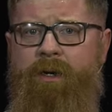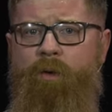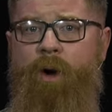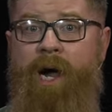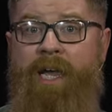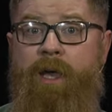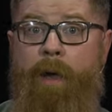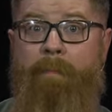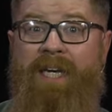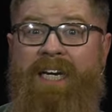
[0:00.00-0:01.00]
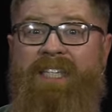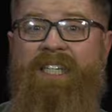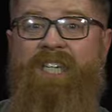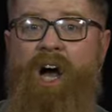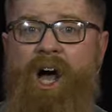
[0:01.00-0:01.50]
Why? Because he
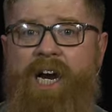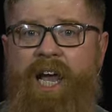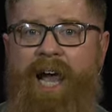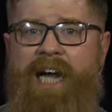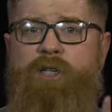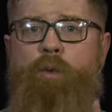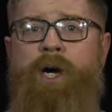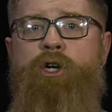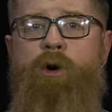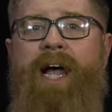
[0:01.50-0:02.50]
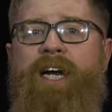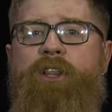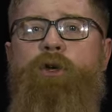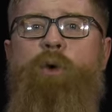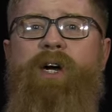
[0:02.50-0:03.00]
taught as one who had
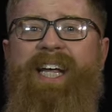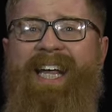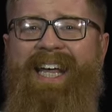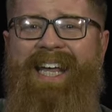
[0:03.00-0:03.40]
authority